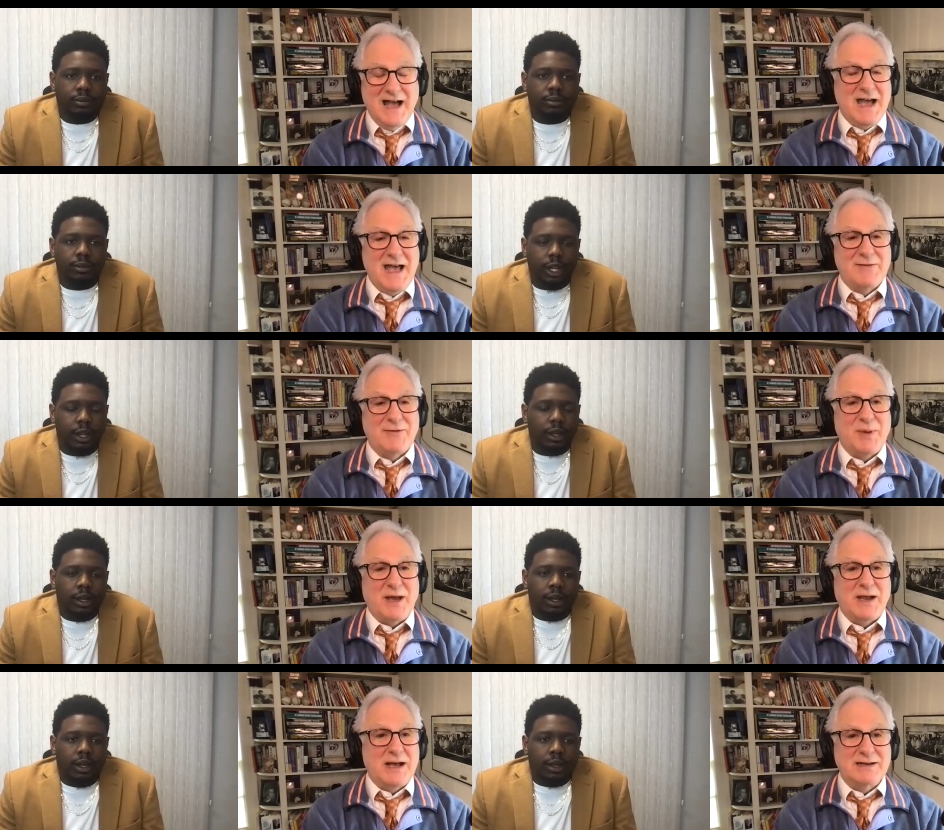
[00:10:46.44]

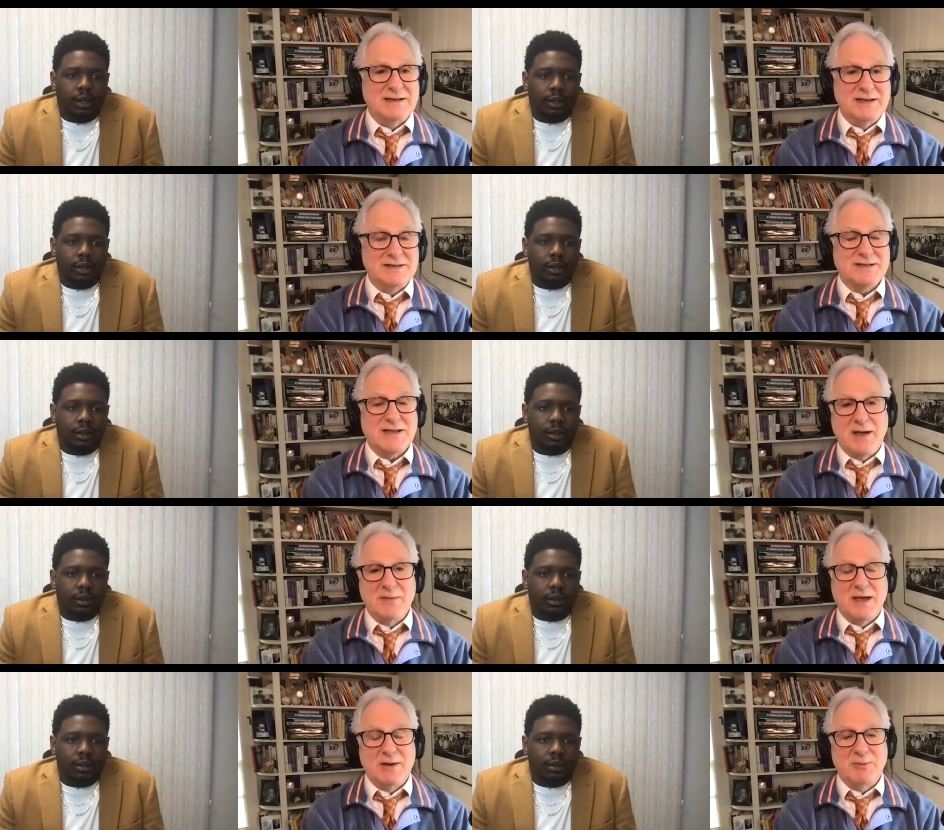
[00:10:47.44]
Speaker 1: Everybody, uh, it's
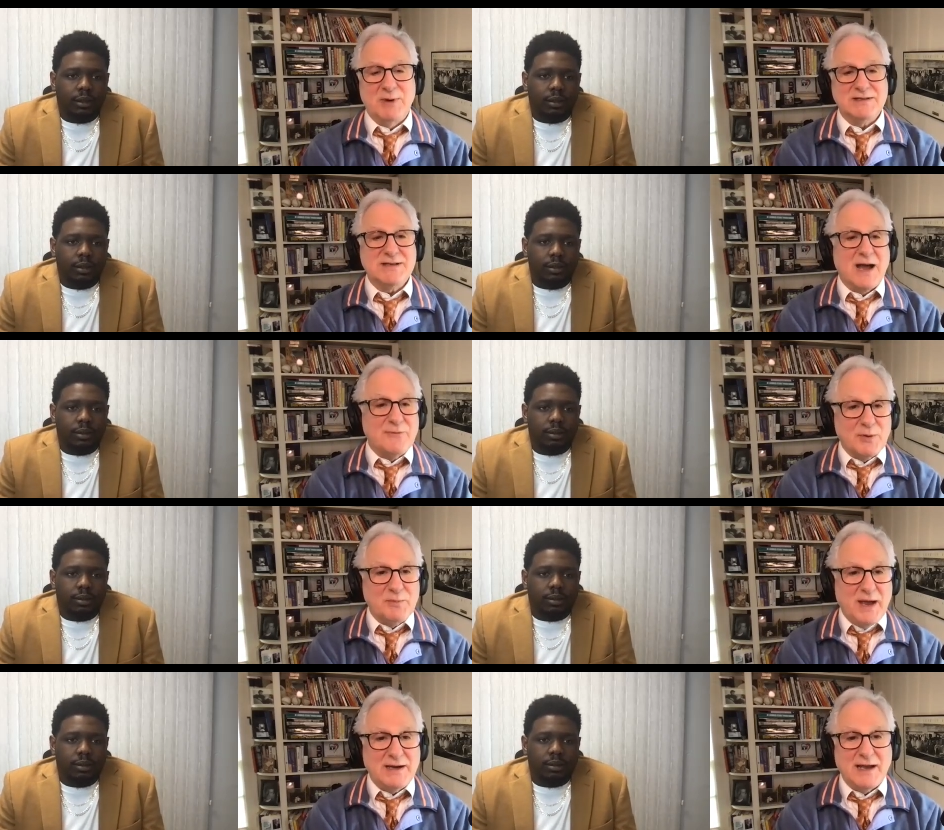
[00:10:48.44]
time. It, when it's time
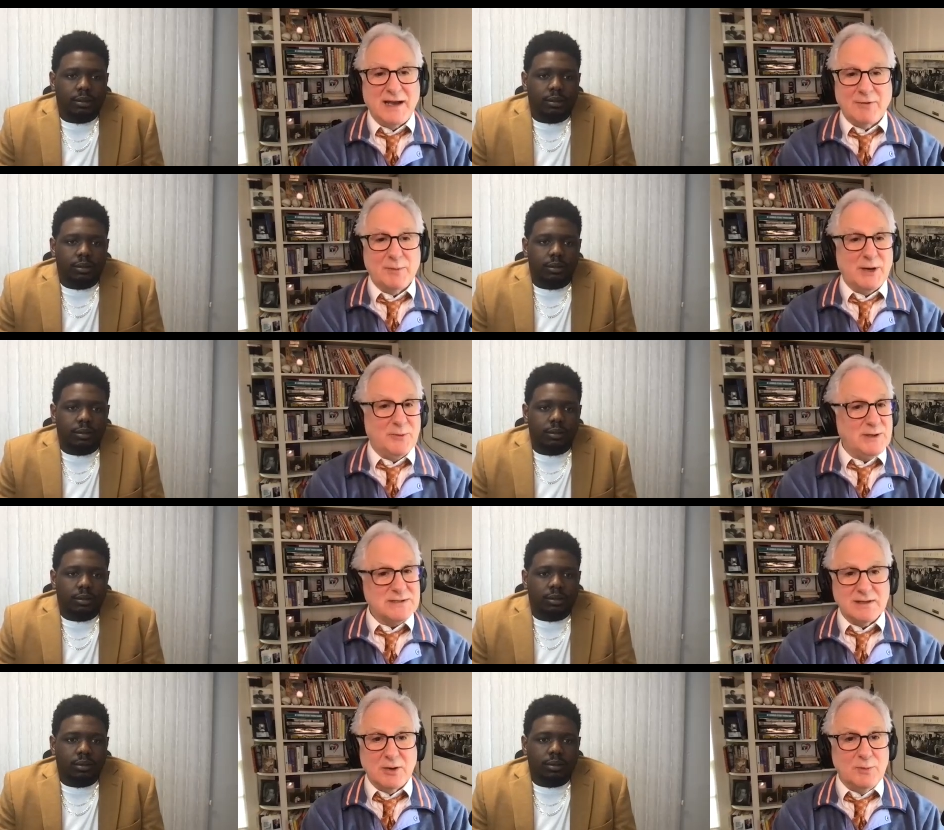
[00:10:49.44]
for a payday, everybody
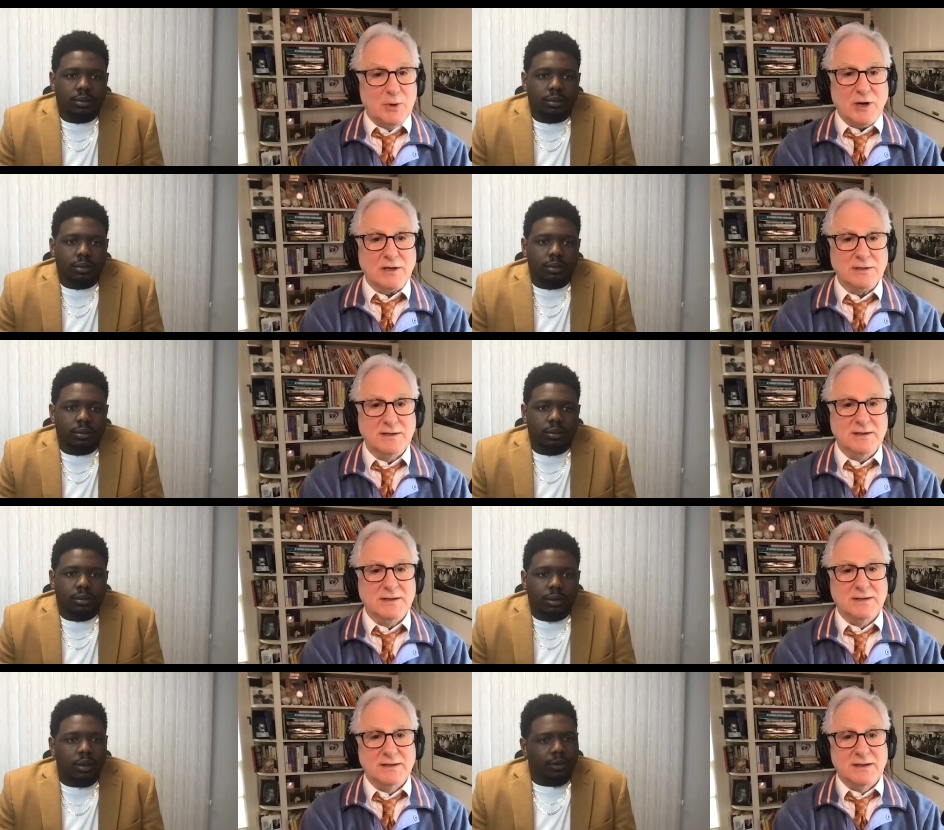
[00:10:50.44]
wants a little more.
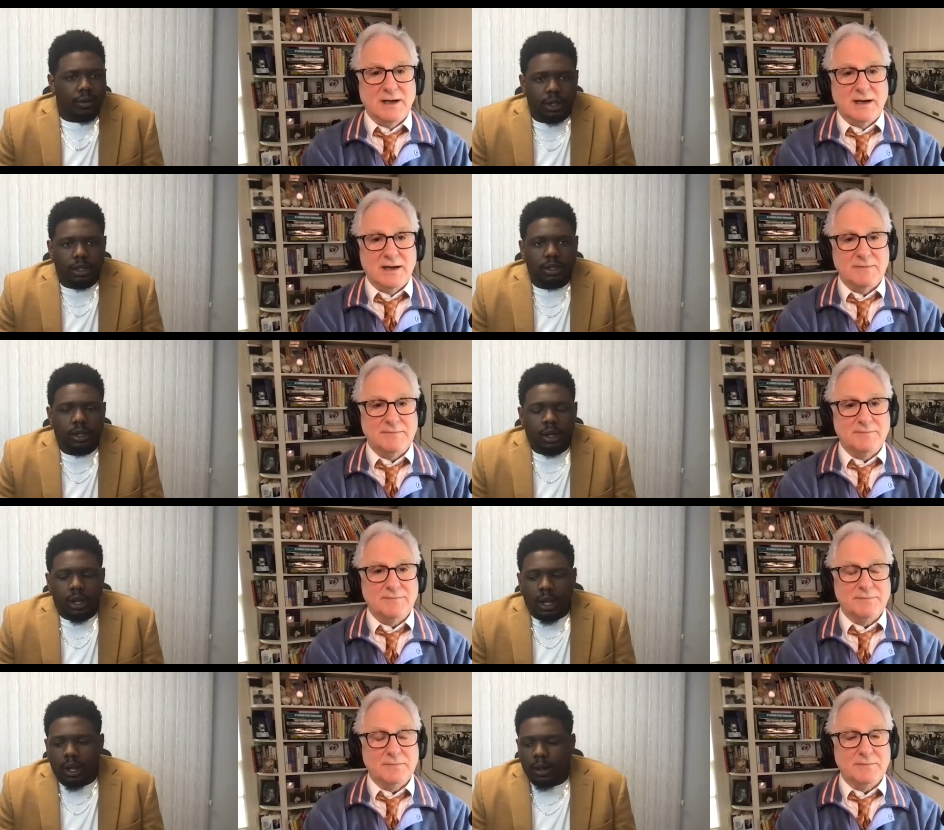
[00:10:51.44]
Of
Speaker 2: course. Uh,
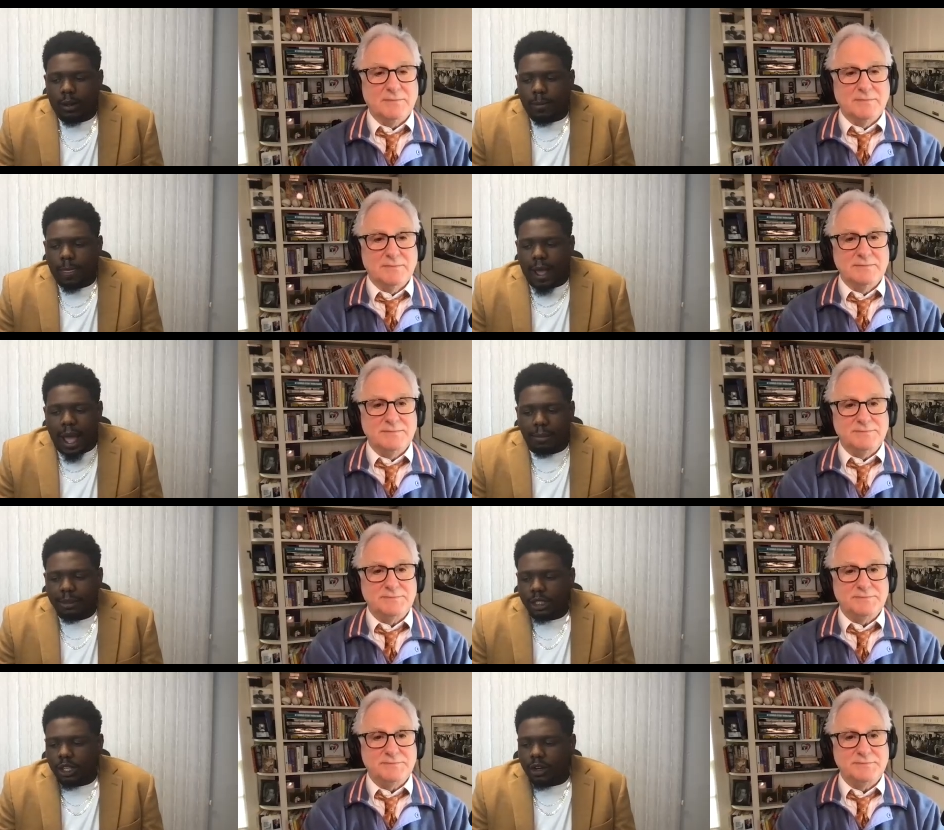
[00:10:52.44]
um,
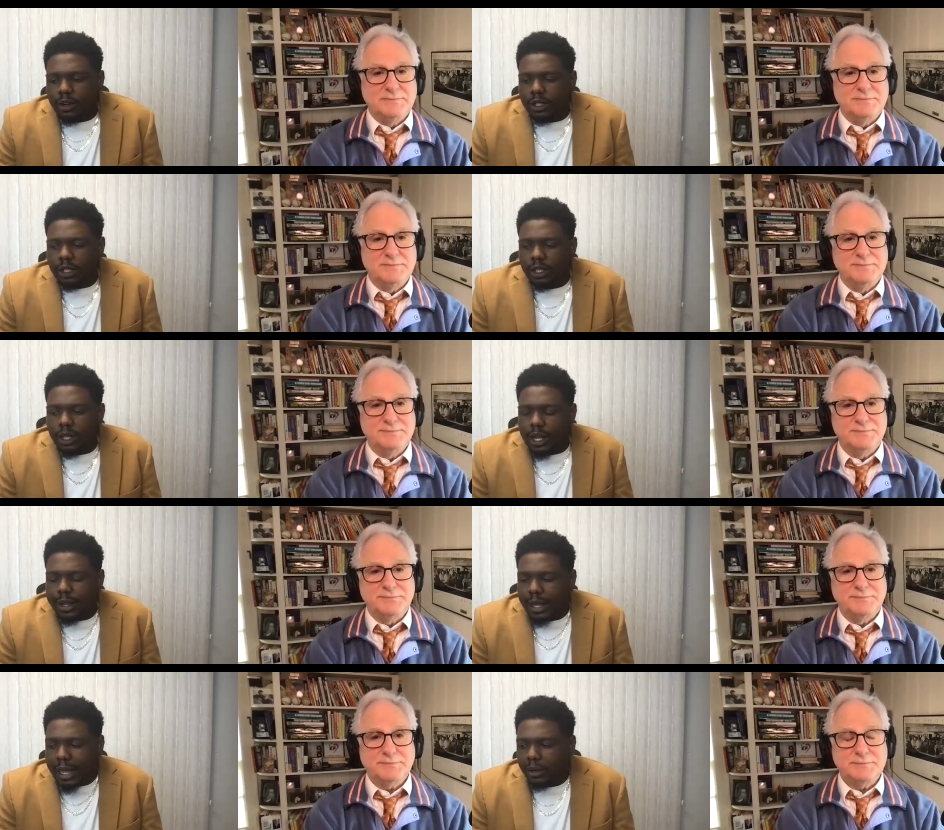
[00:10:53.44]
I'm just curious to see. I
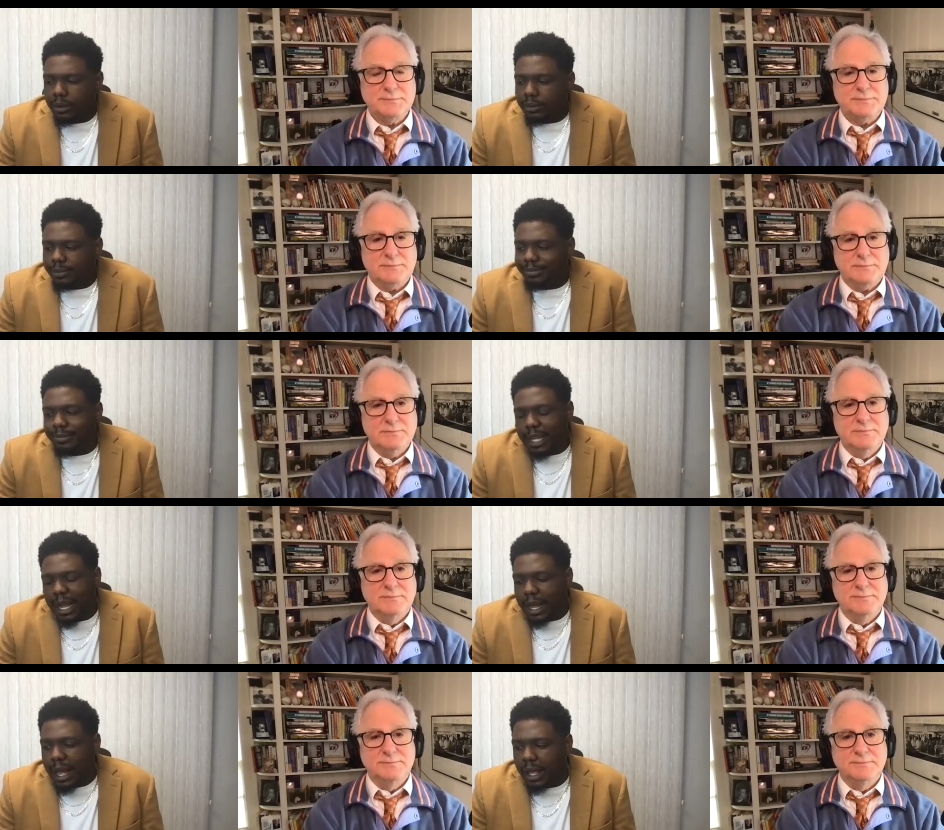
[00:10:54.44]
don't. I don't.
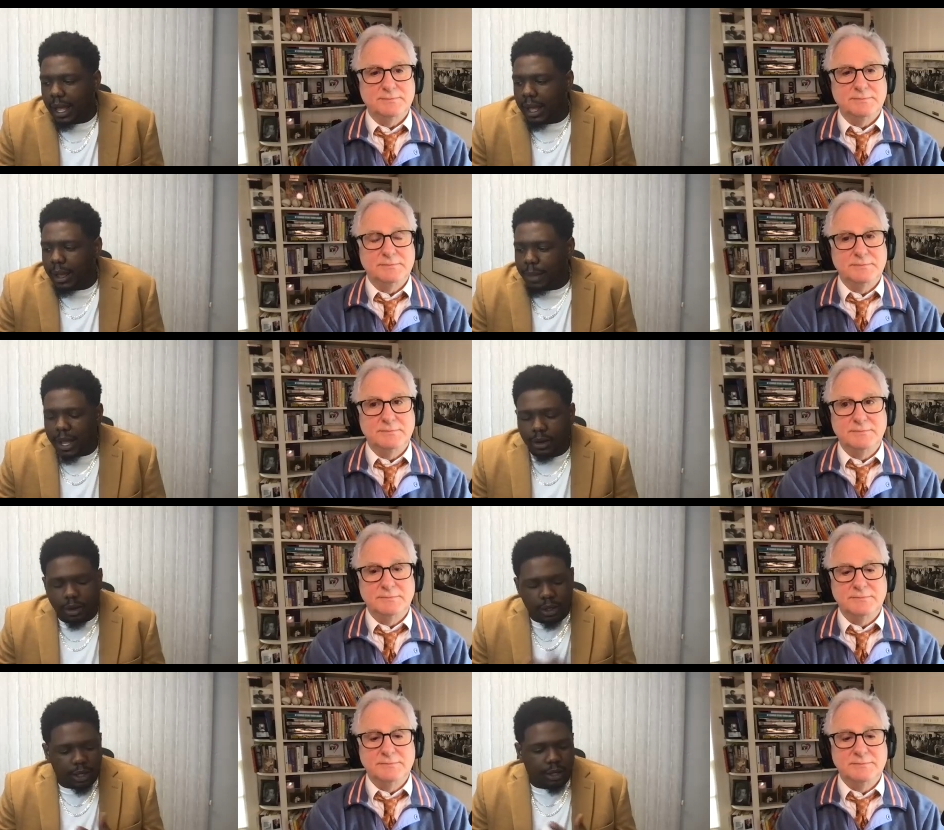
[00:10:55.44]
I. I mean, I
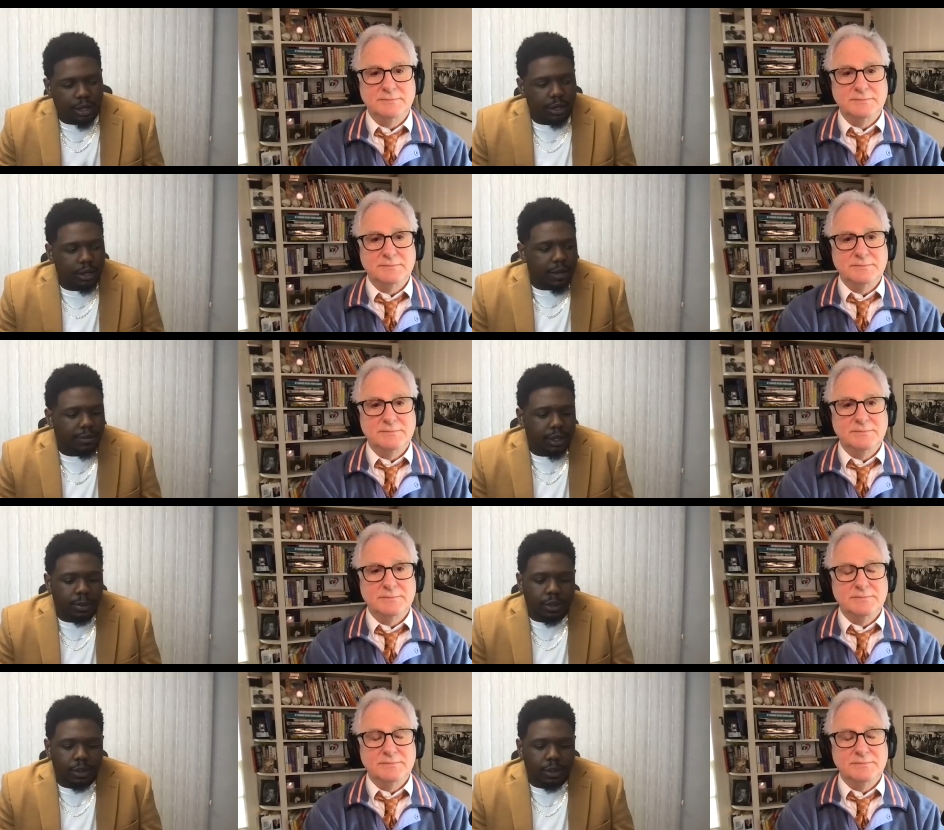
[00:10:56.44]
know they're they're definitely